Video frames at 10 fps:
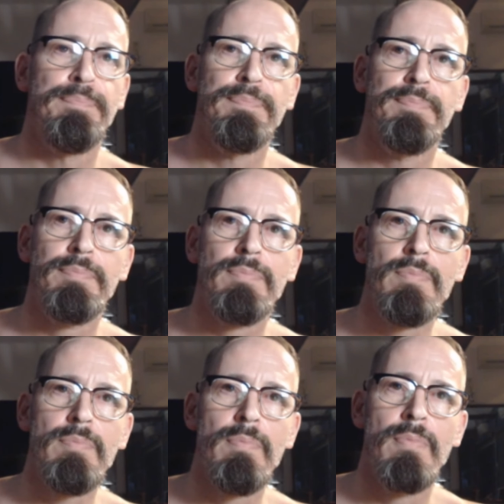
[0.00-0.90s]

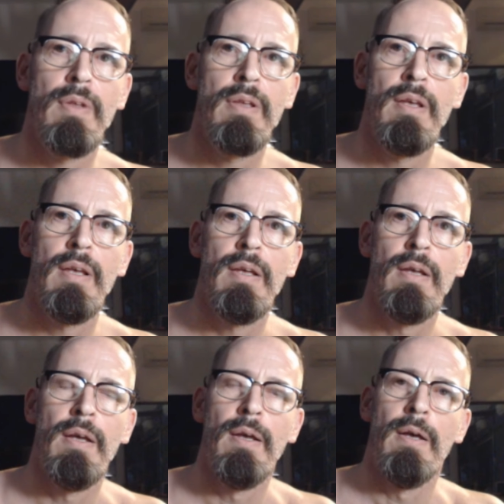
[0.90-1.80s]

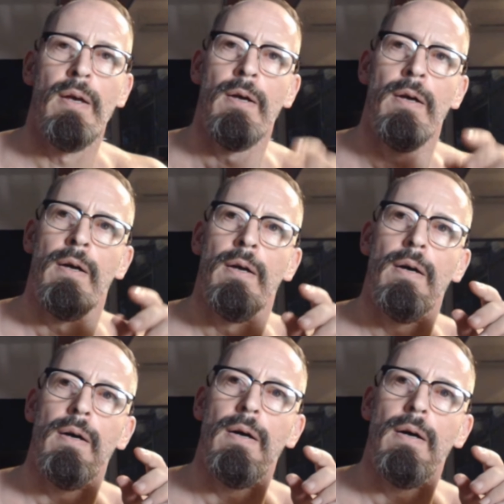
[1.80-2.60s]
[no speech]